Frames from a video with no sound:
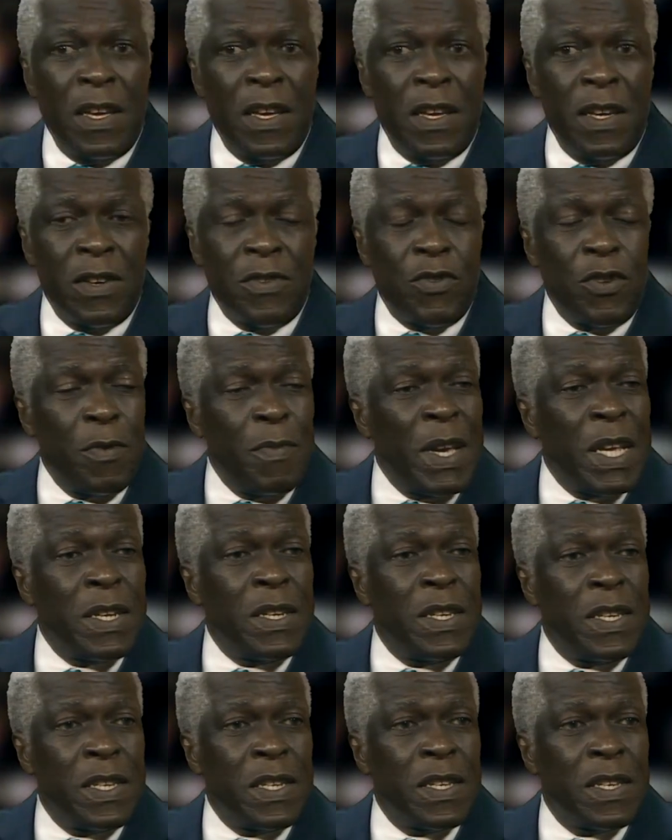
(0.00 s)

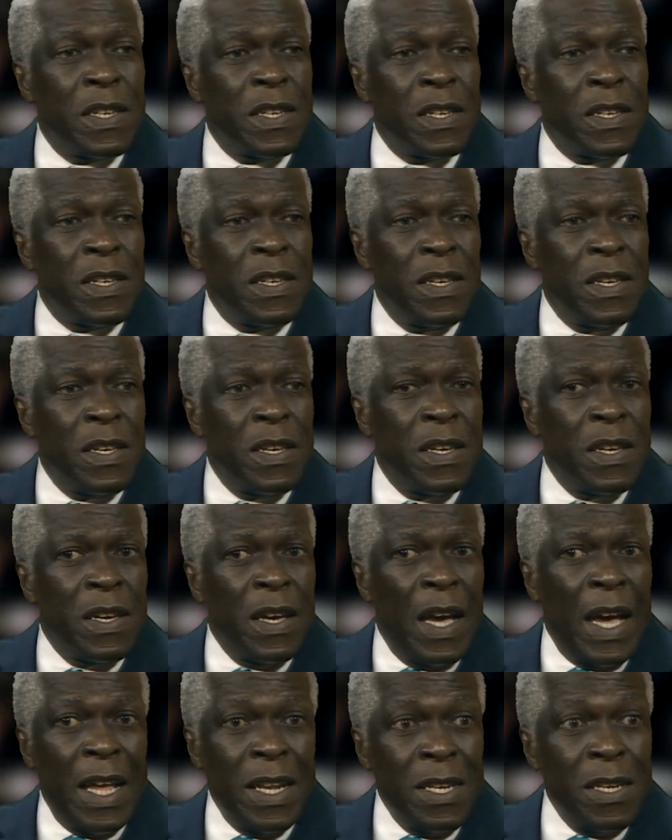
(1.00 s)
agreements
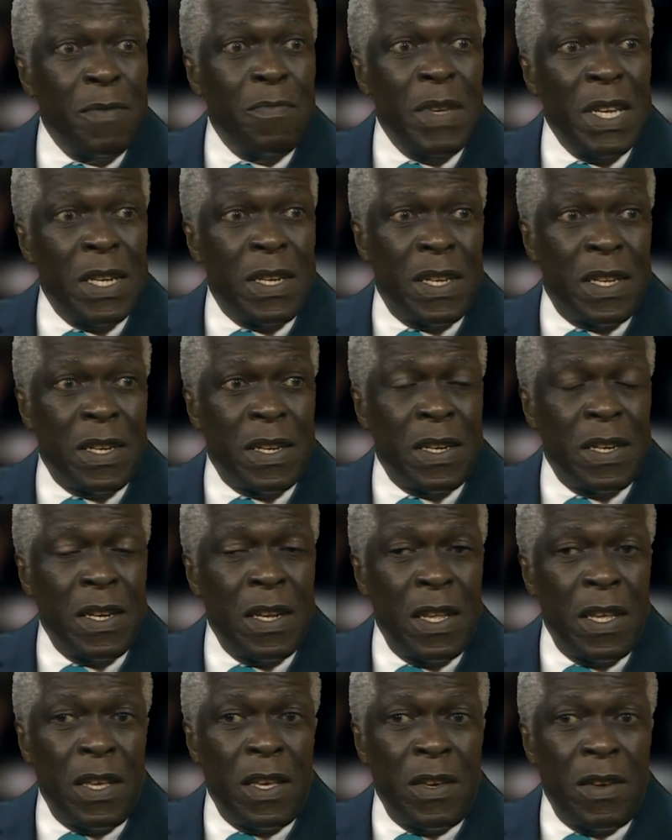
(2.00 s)
at the meeting.
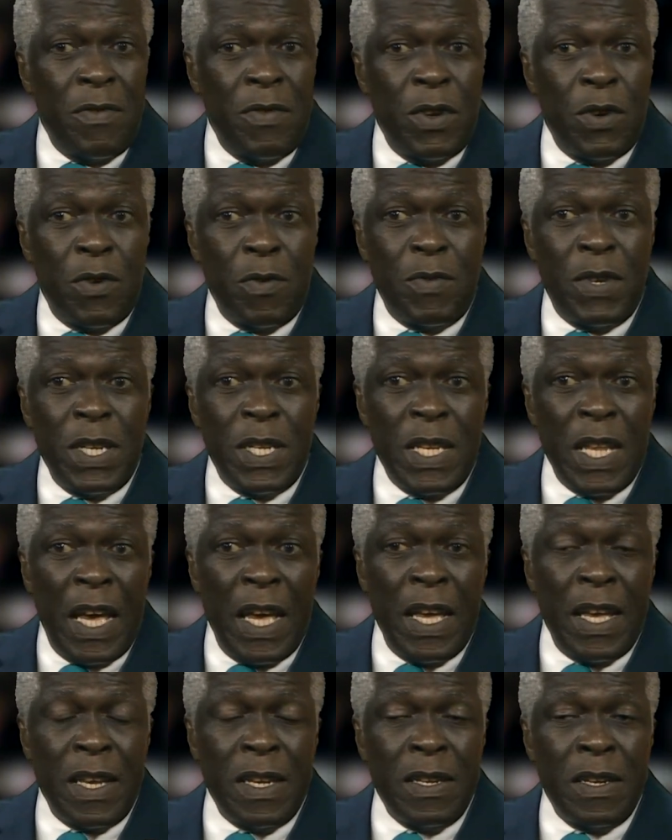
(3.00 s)
We hope to
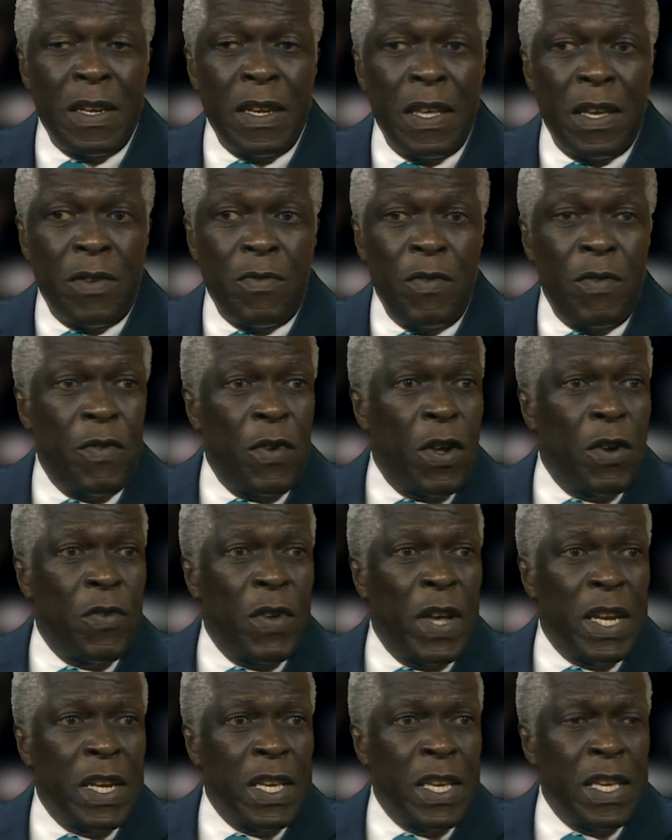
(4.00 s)
sign. We've
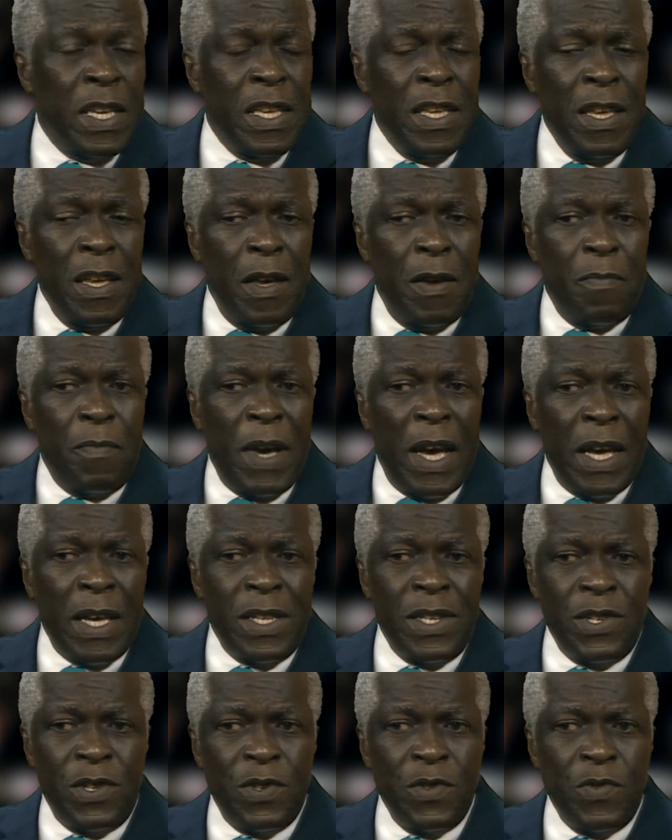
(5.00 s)
already
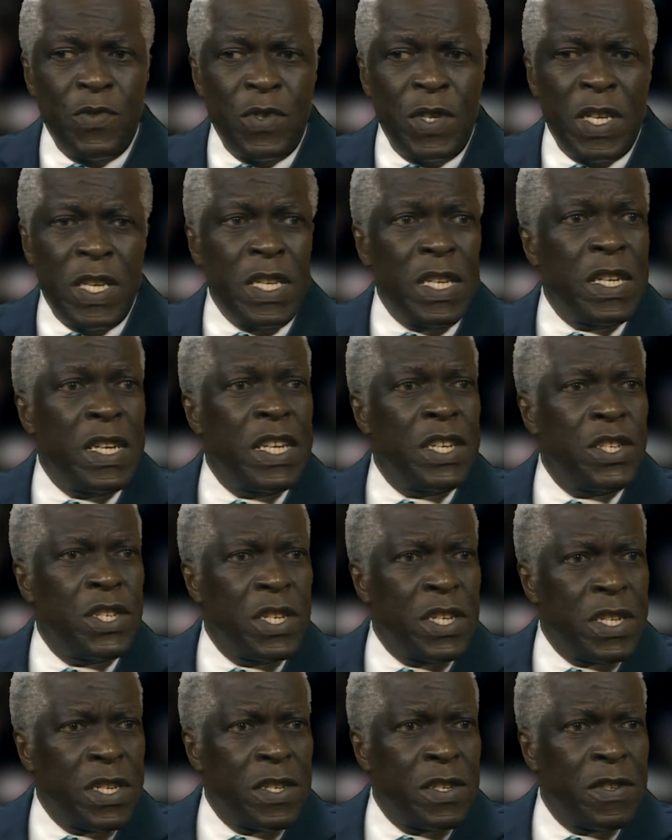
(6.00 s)
passed through the
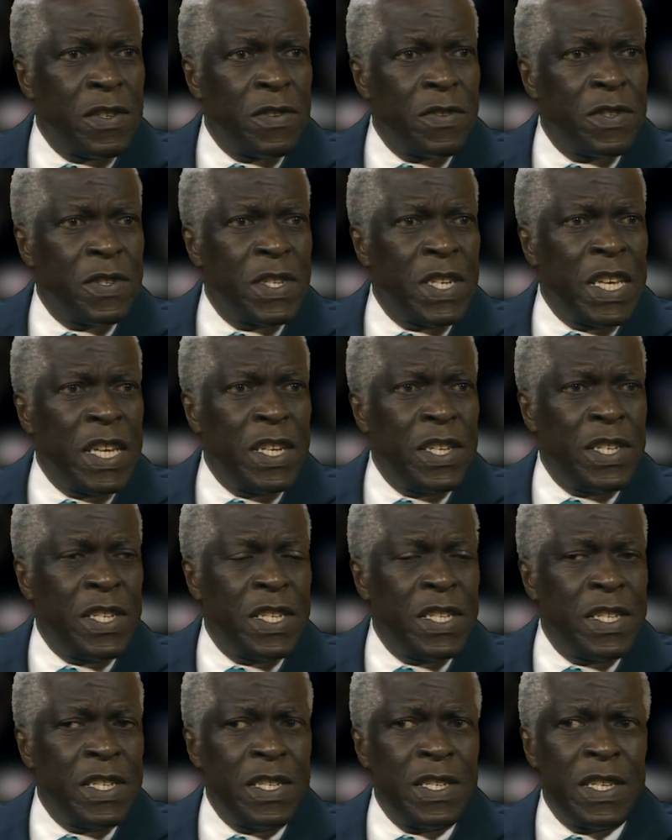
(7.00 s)
initial
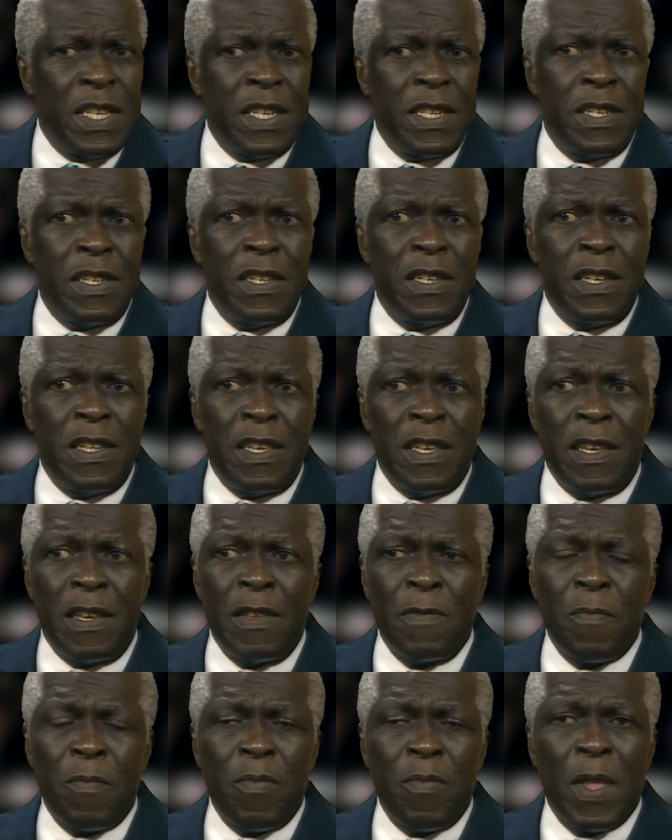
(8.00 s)
stages and the
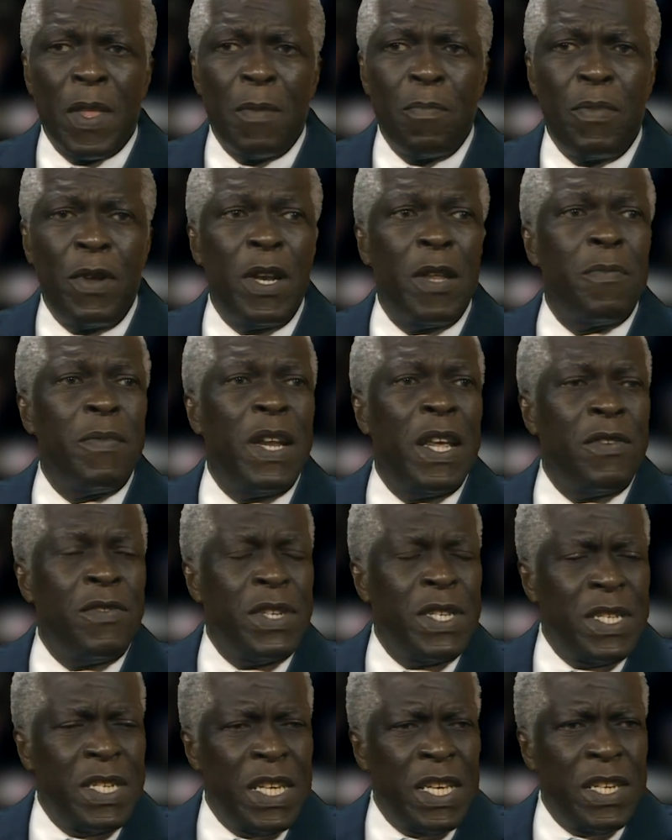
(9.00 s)
preliminary
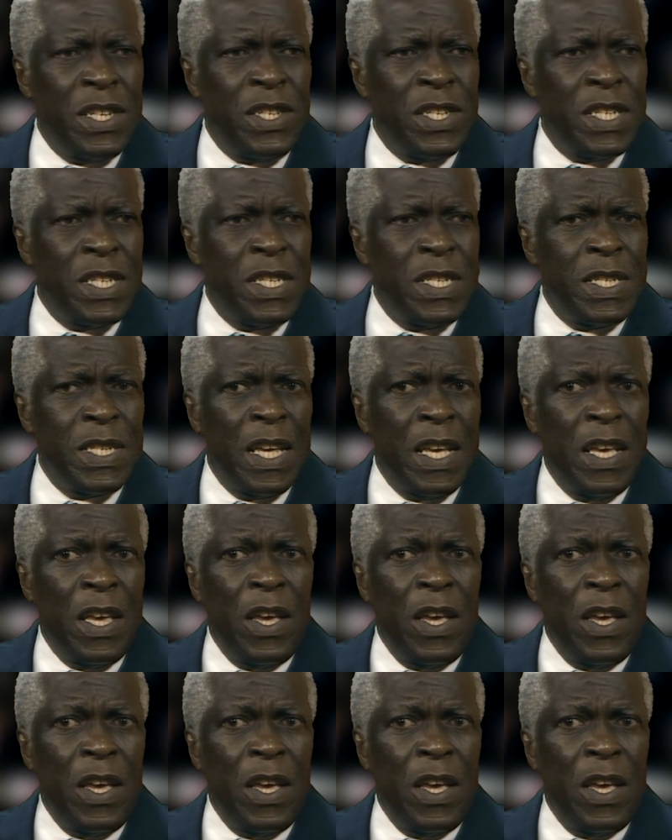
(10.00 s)
stages.